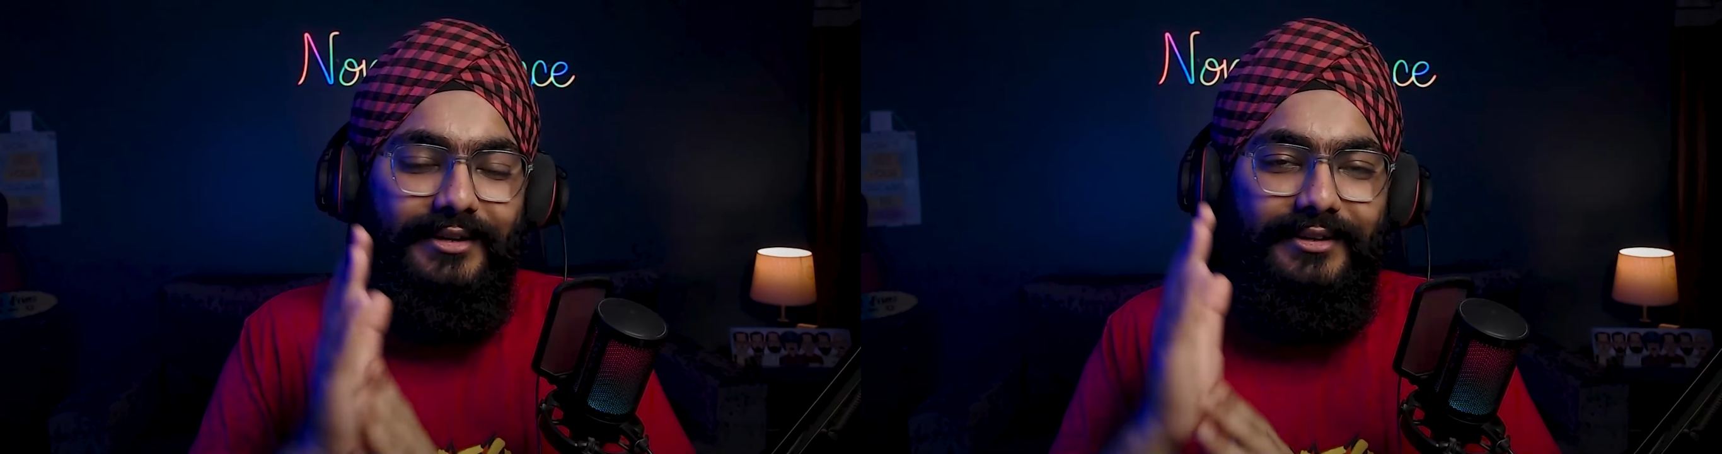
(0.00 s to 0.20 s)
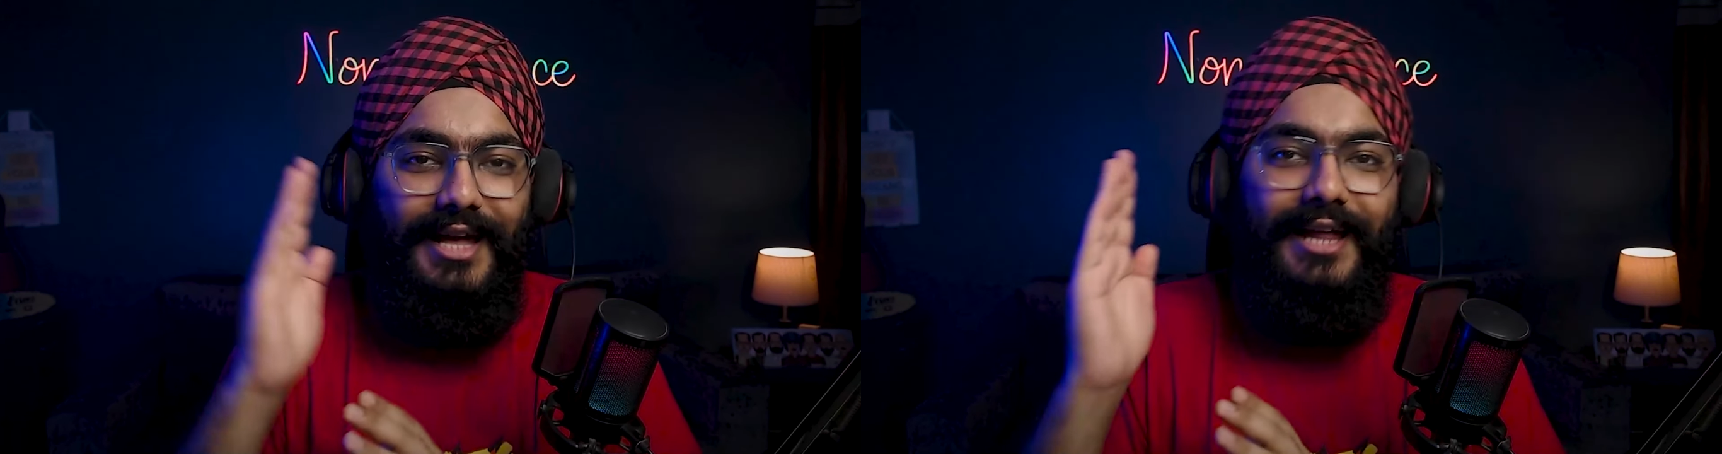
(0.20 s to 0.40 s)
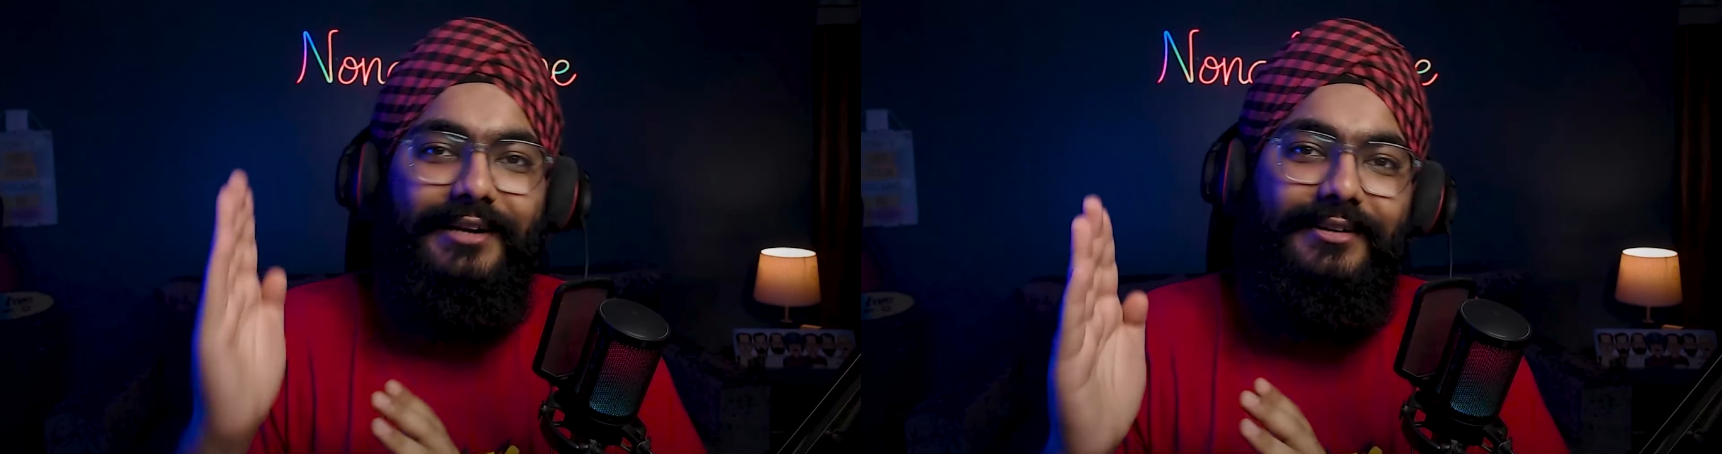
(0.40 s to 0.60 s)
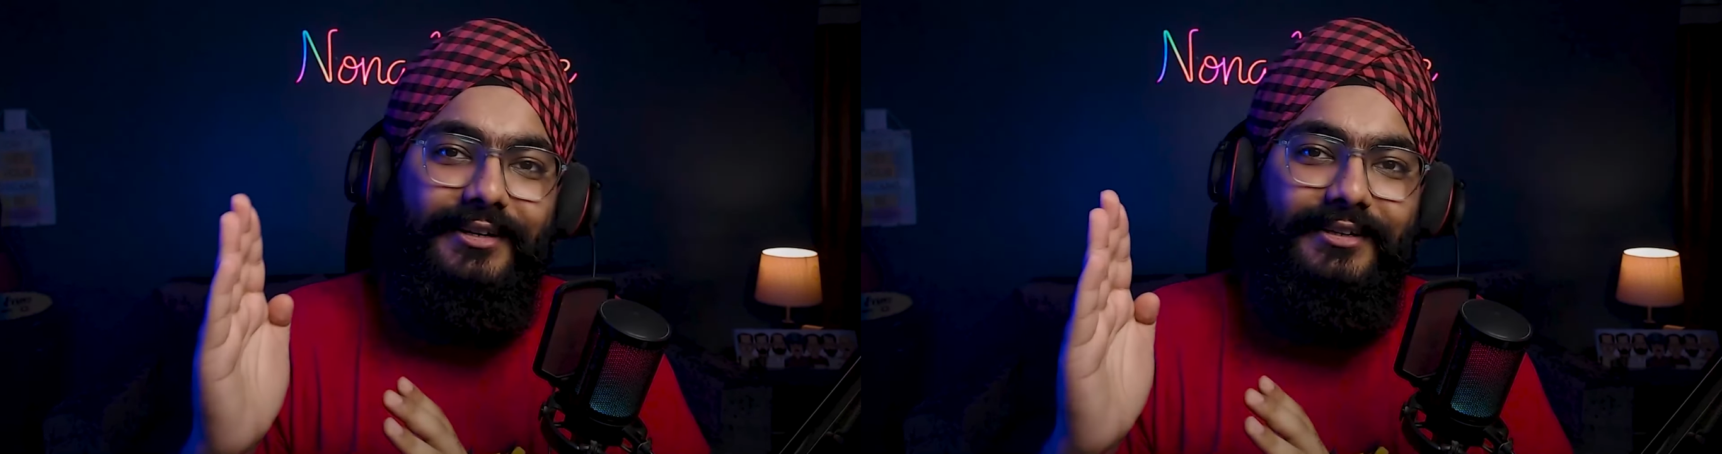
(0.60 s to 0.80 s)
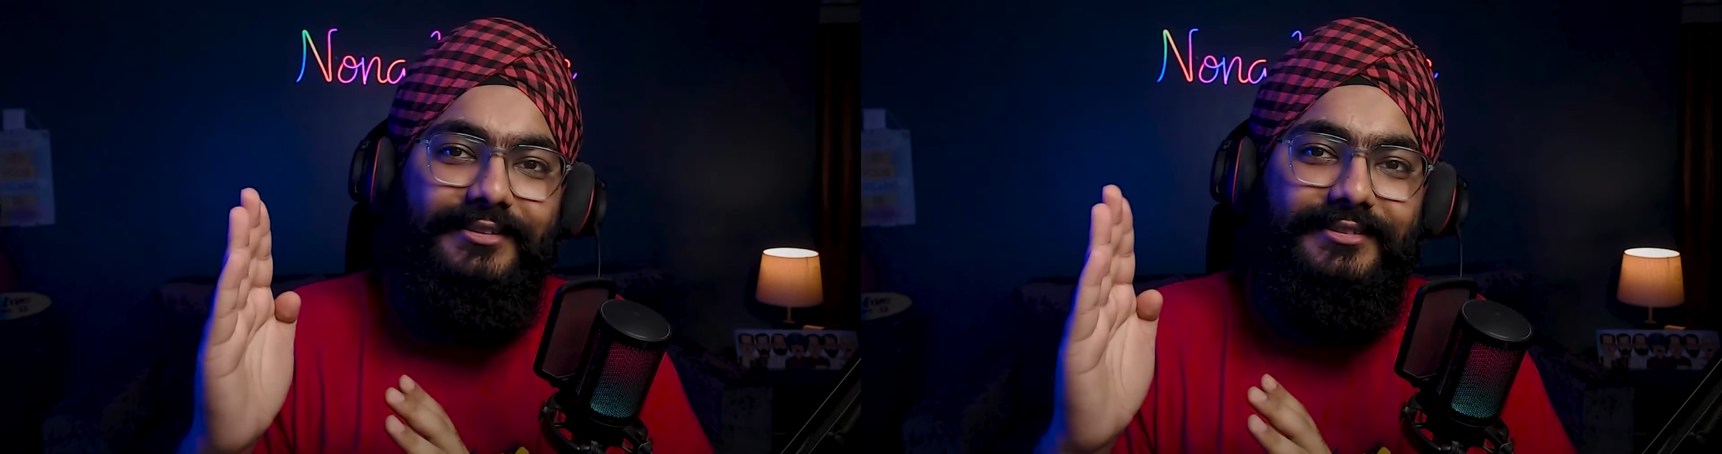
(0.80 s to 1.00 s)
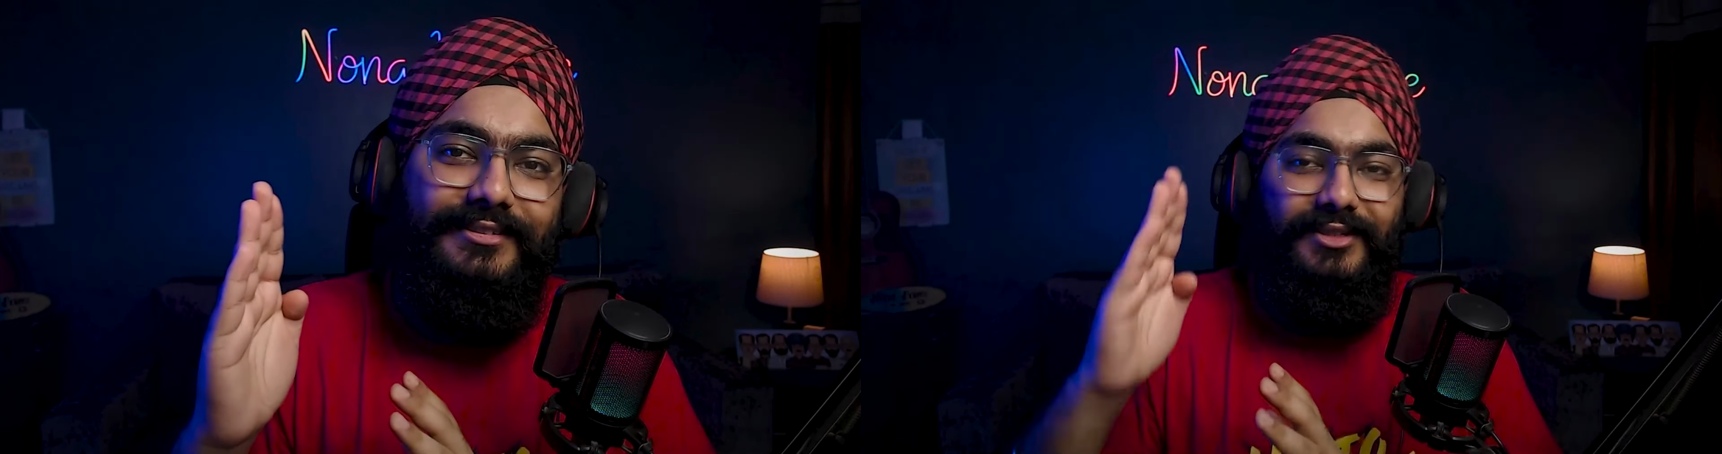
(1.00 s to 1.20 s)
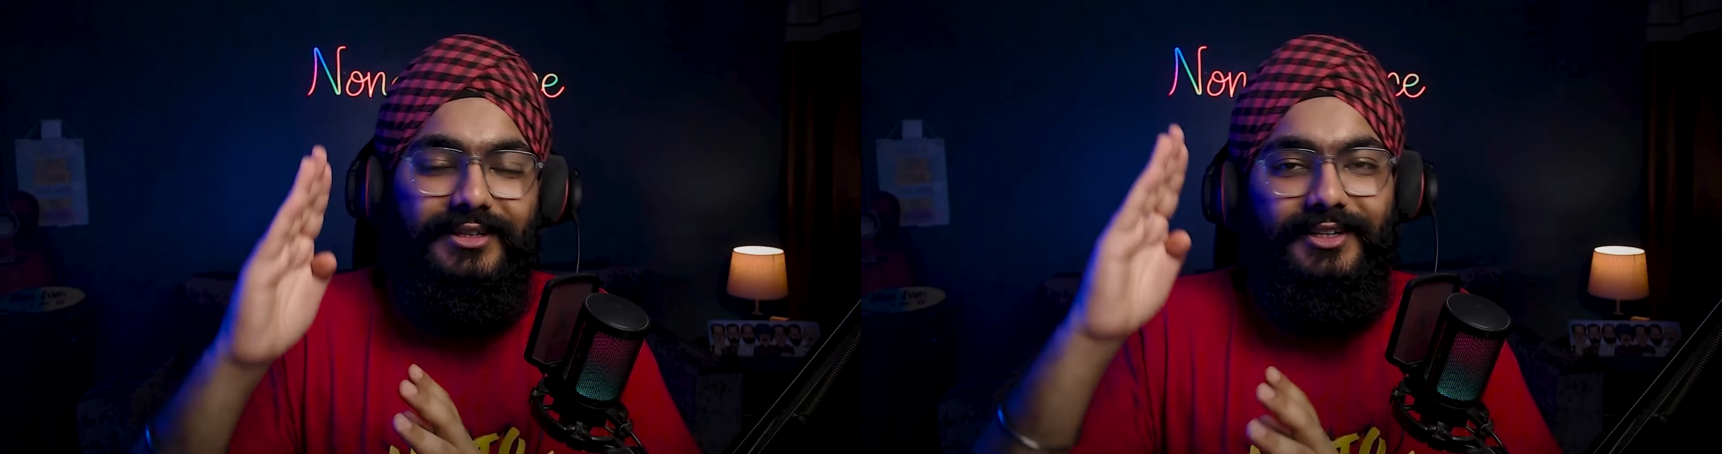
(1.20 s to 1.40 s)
a character is uh,